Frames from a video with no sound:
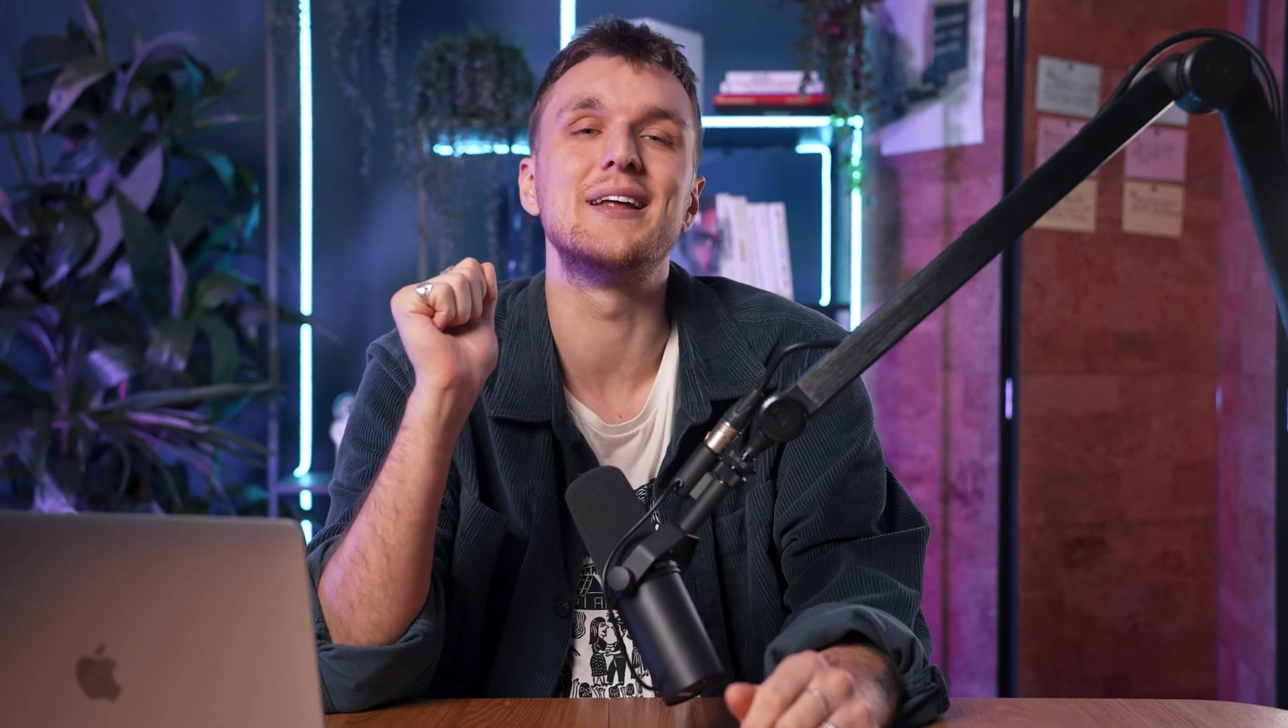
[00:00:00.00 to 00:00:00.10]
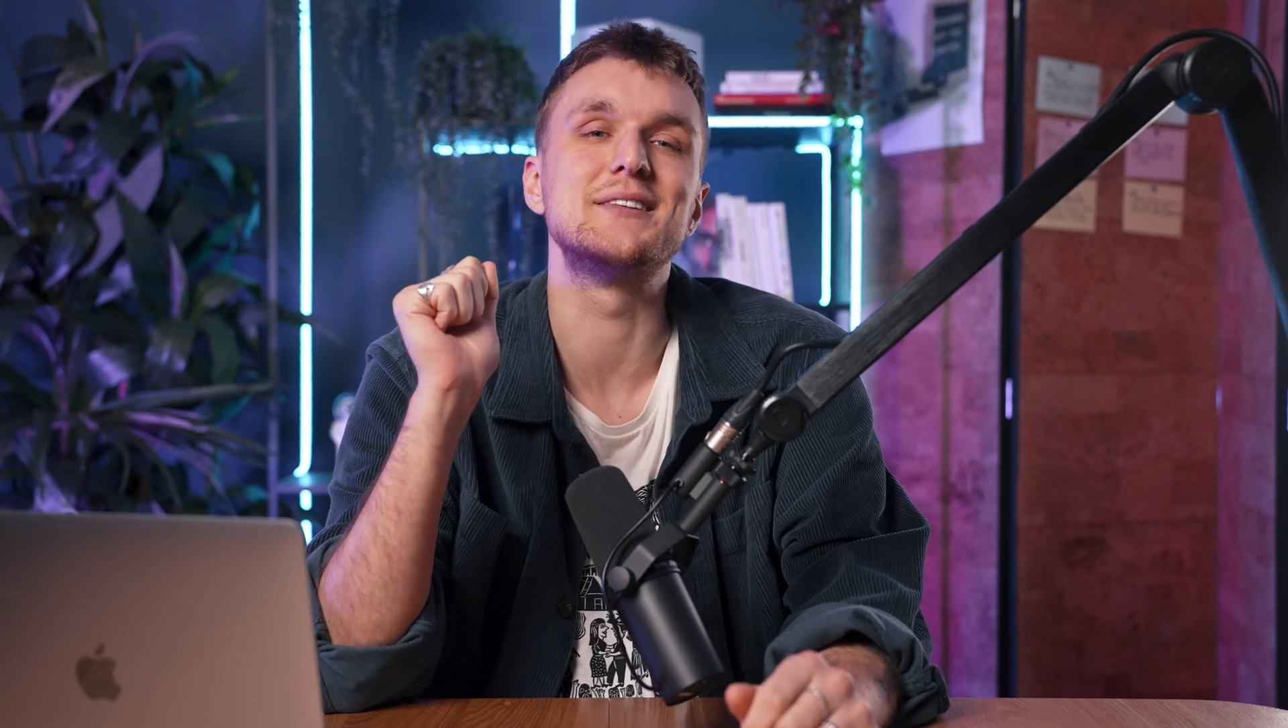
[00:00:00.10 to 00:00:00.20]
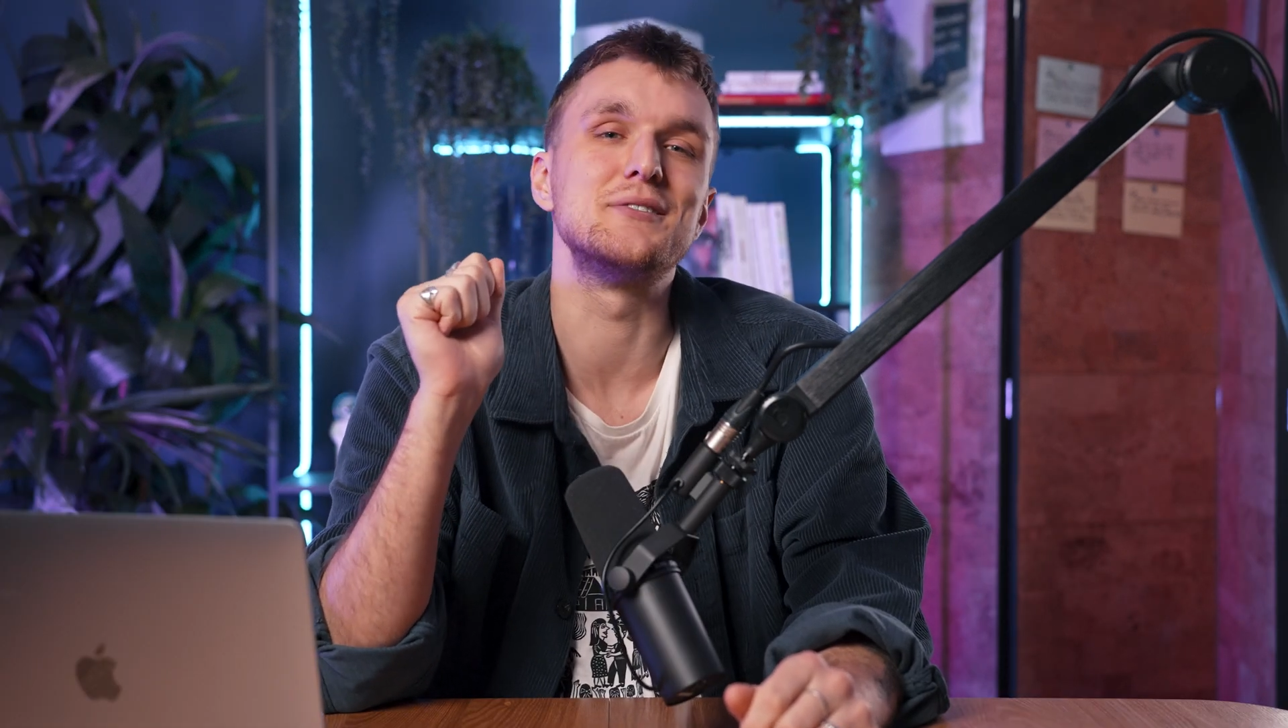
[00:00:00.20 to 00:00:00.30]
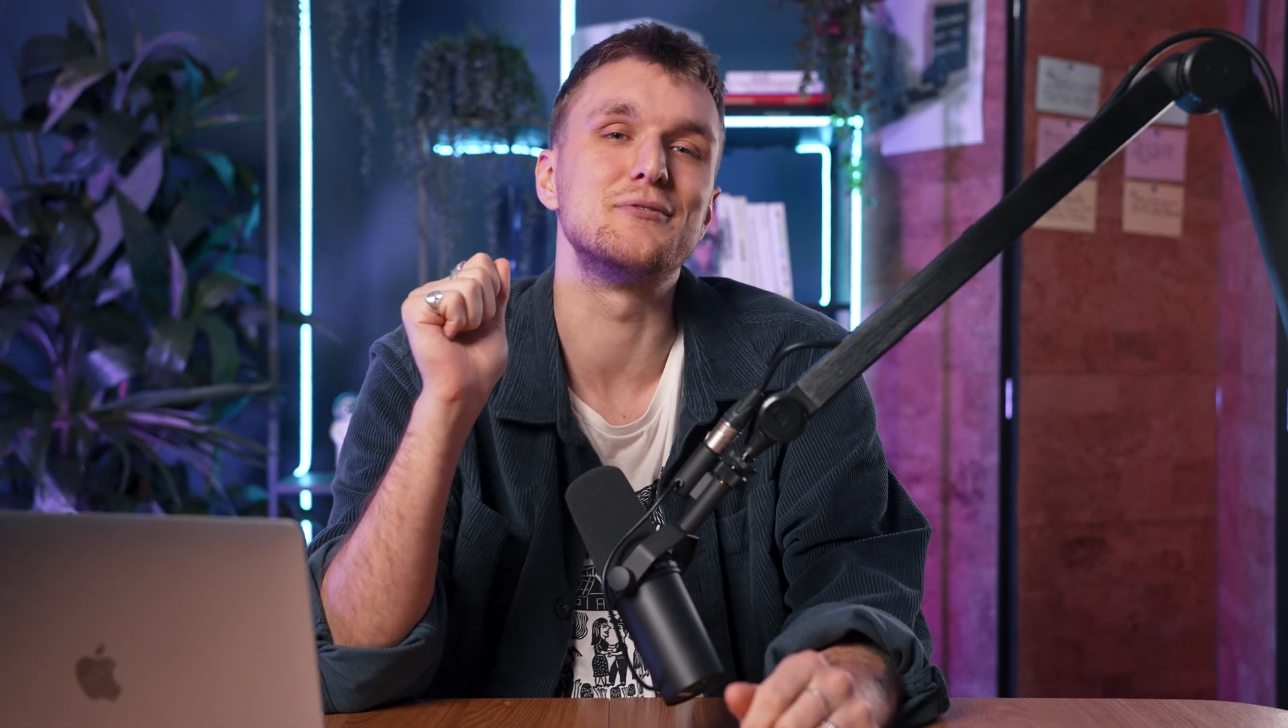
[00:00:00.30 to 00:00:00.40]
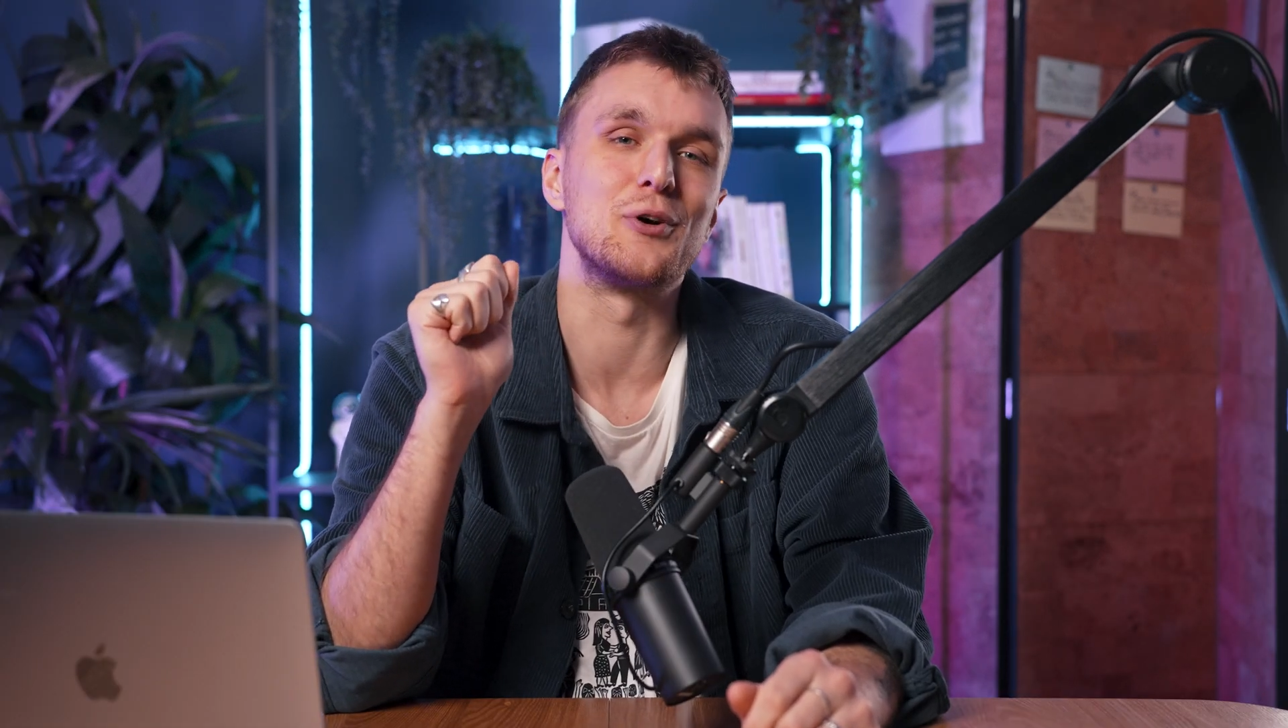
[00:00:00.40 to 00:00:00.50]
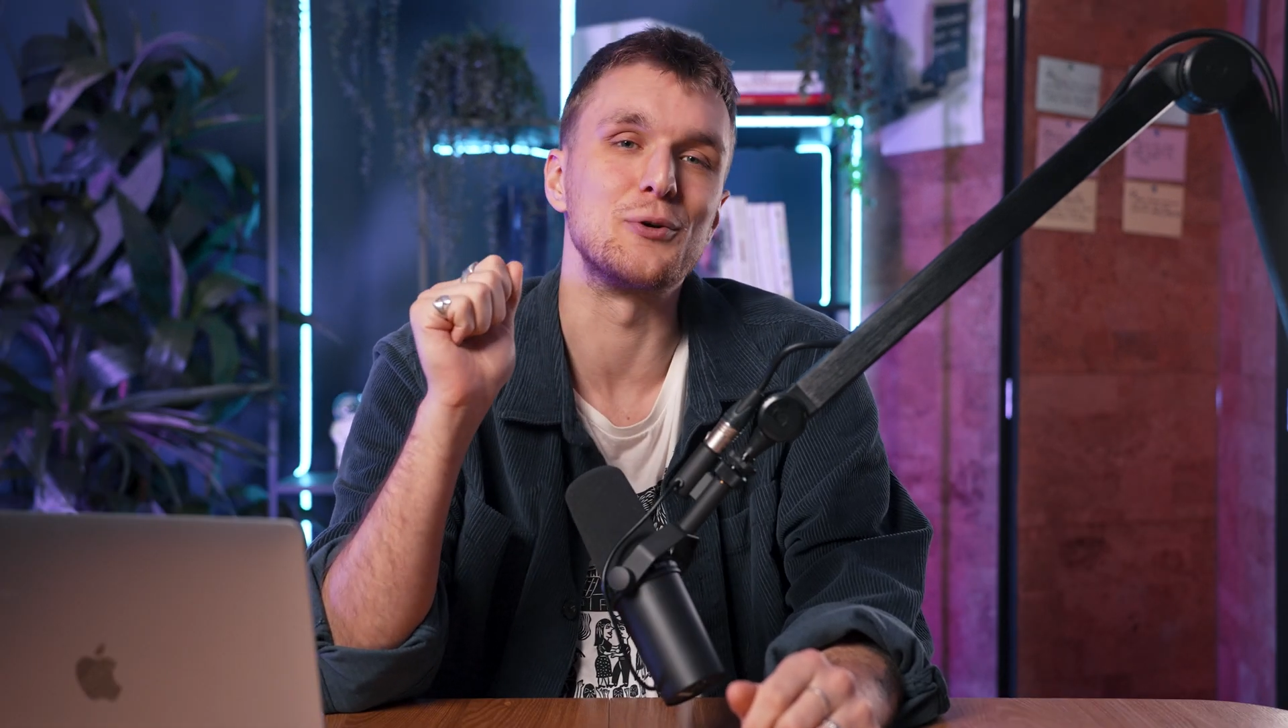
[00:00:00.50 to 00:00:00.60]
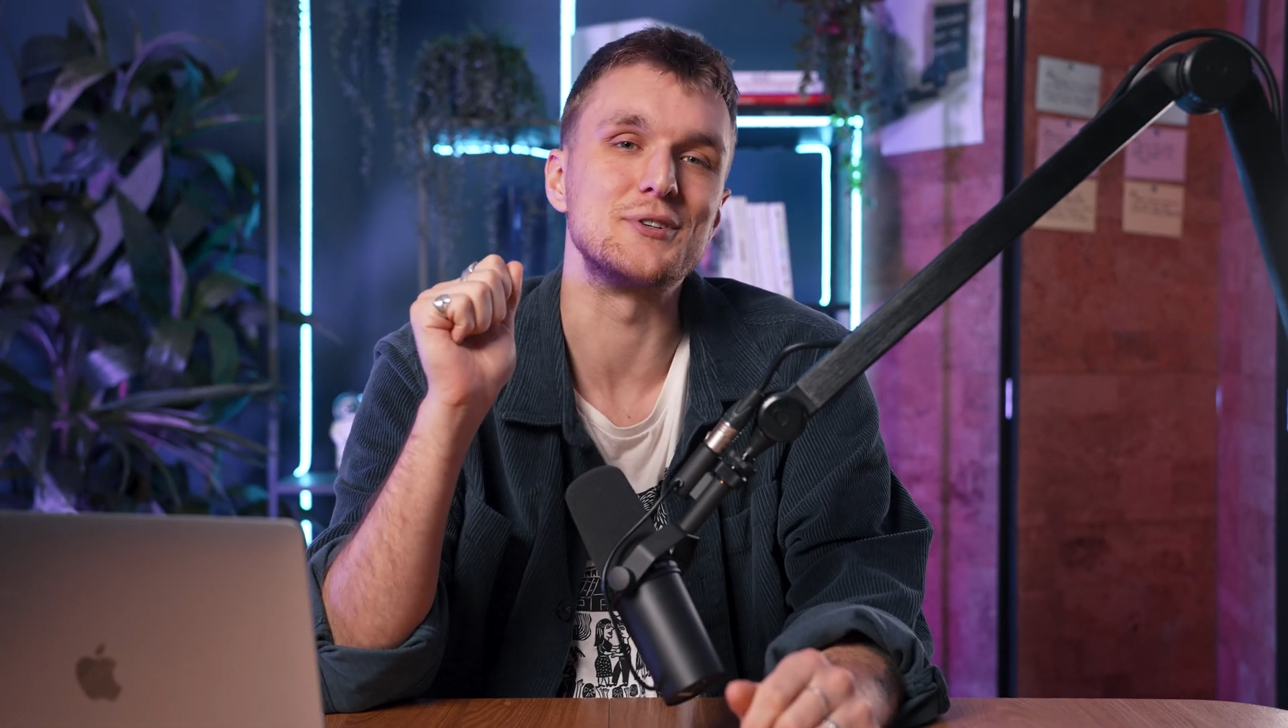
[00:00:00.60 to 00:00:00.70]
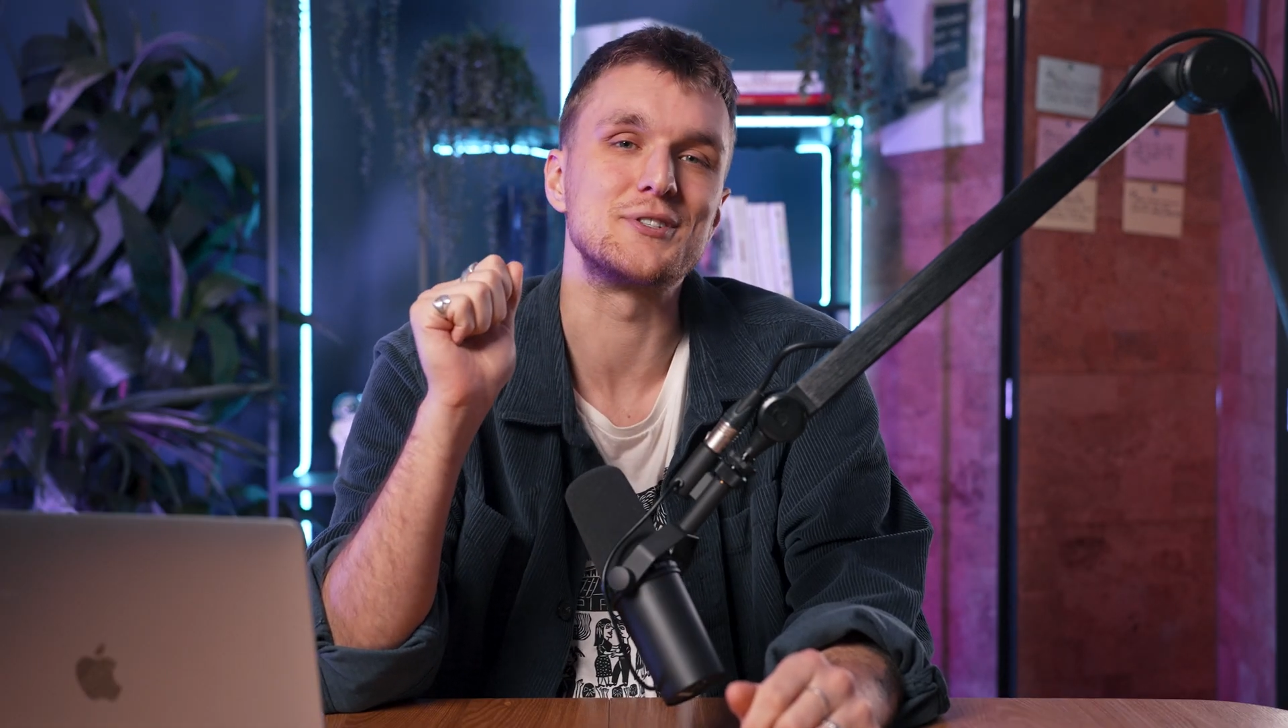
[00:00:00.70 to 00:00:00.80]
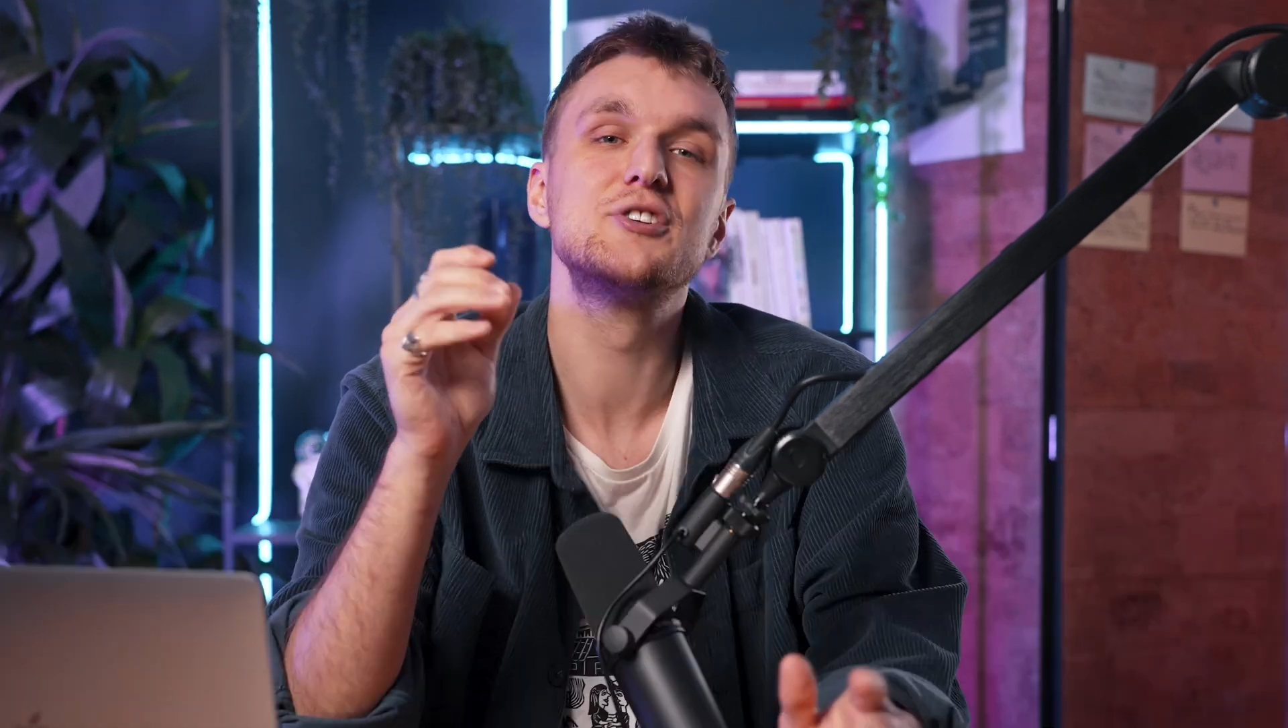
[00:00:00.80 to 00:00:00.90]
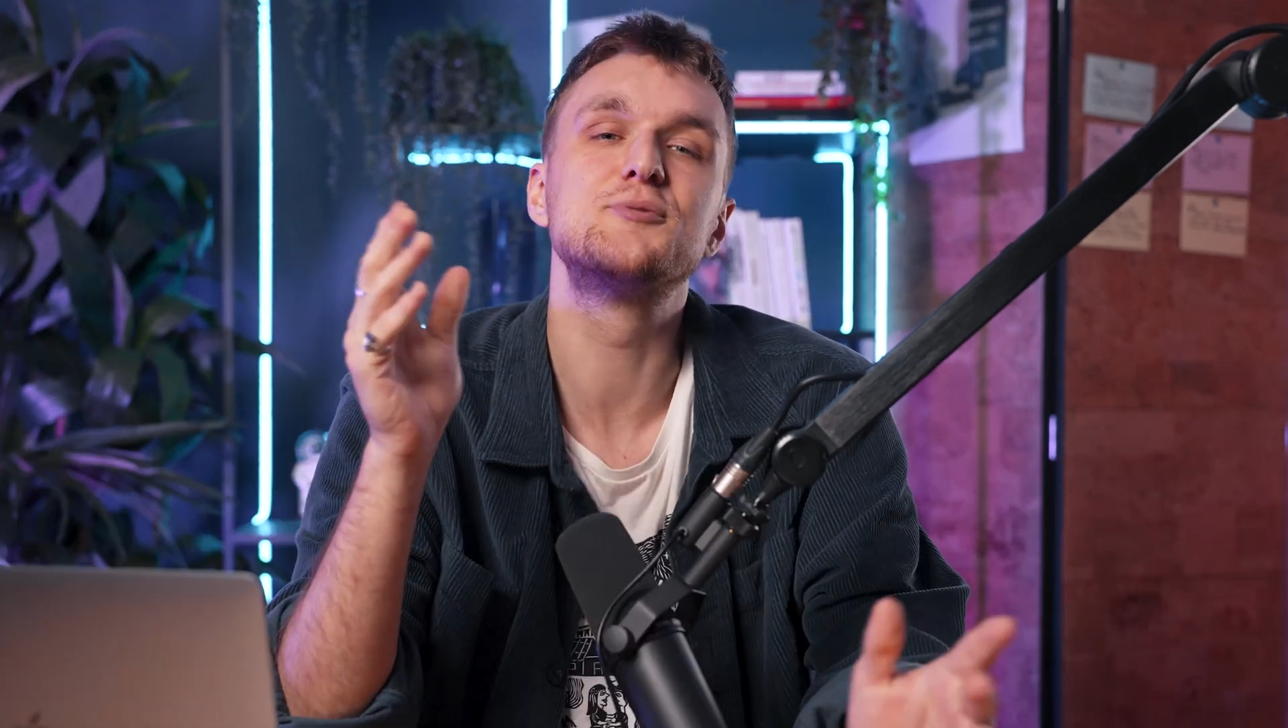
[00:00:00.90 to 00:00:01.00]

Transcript: LinkedIn followers.